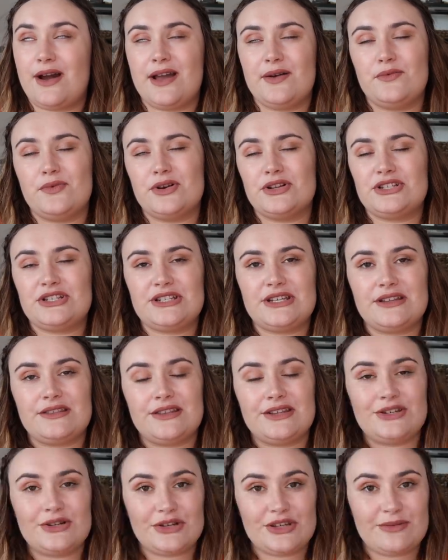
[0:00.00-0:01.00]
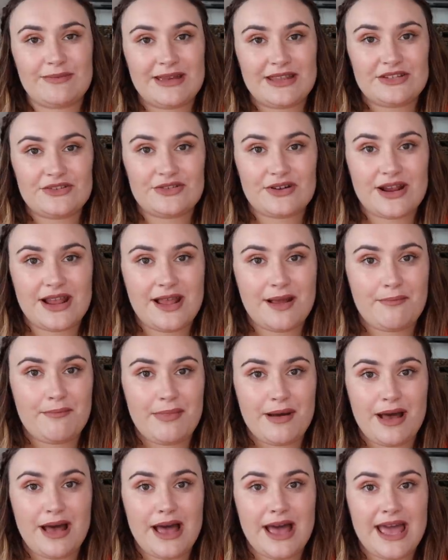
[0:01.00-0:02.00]
I watched the documentary
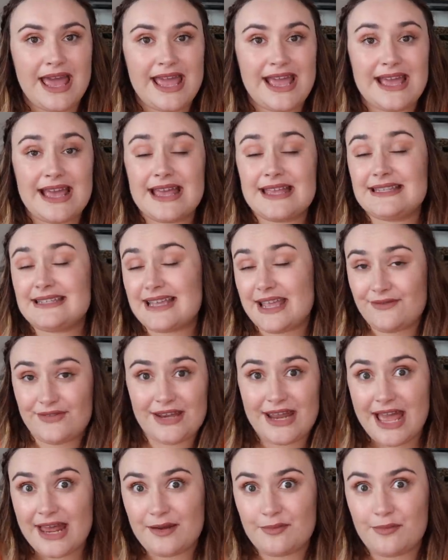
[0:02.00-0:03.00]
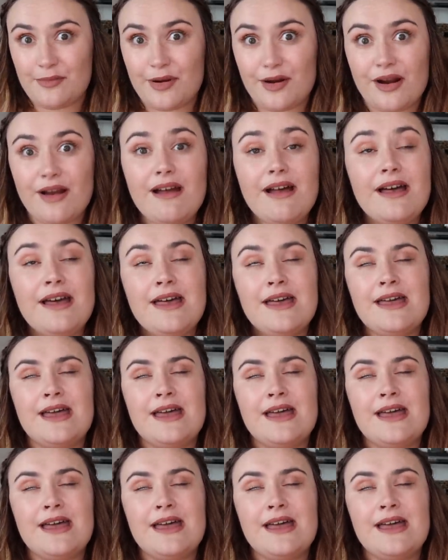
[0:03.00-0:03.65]
by David Attenborough,